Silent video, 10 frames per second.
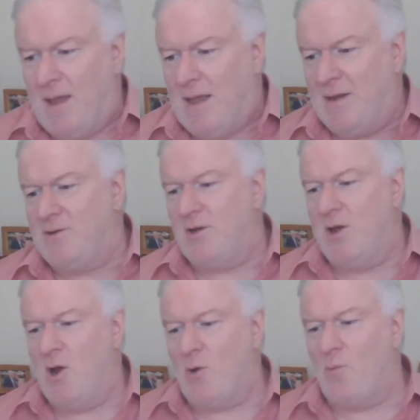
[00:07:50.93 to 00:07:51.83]
And
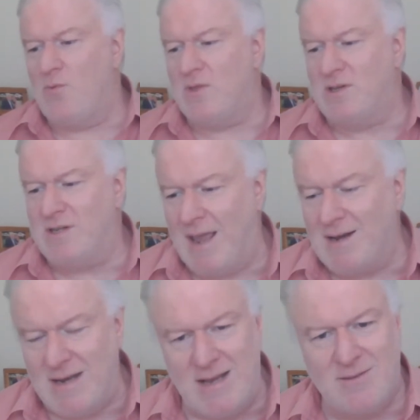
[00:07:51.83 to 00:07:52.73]
the
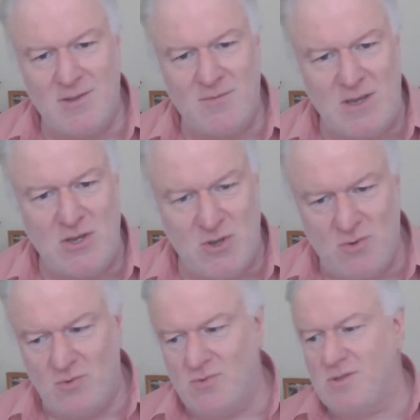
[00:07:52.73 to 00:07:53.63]
technique that they
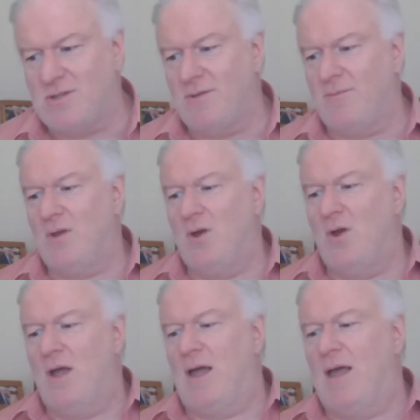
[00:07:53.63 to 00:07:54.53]
used,
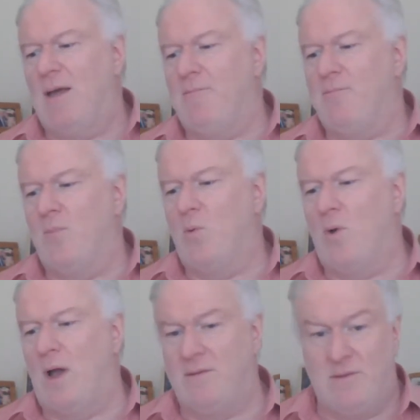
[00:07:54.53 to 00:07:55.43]
and
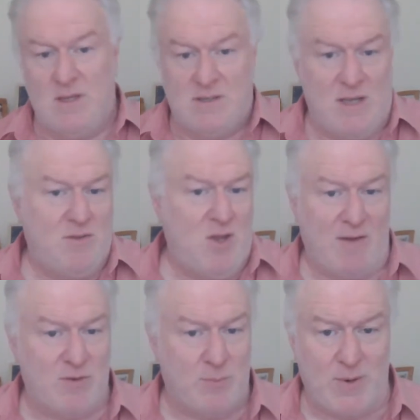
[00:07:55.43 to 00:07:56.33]
they said they
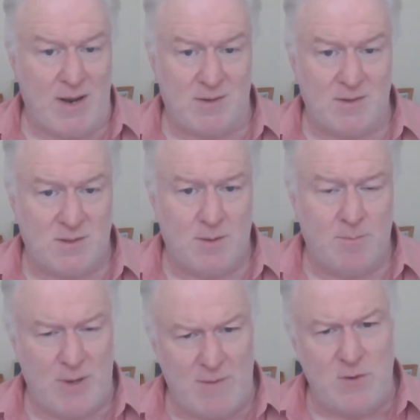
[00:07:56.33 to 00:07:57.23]
have to practice it,
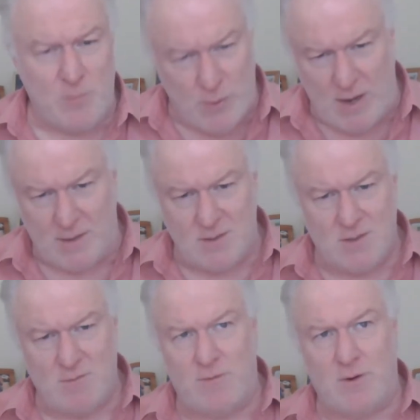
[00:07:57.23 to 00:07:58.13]
but if you practice
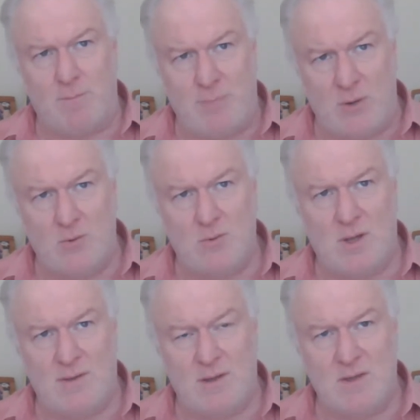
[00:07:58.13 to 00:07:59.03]
it for about,
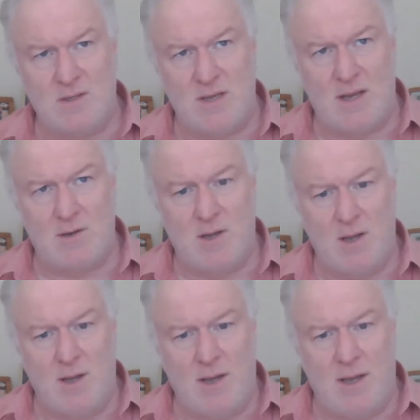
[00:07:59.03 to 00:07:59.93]
I think they said
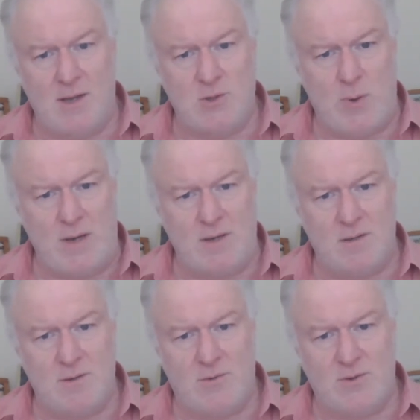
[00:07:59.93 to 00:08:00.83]
20
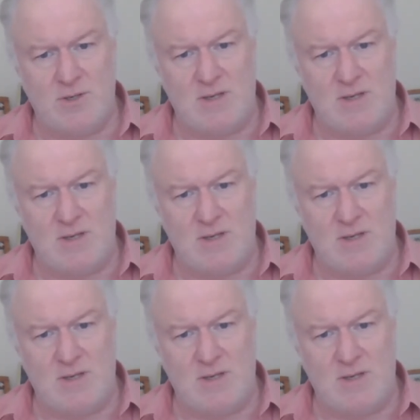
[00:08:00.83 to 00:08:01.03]
to 30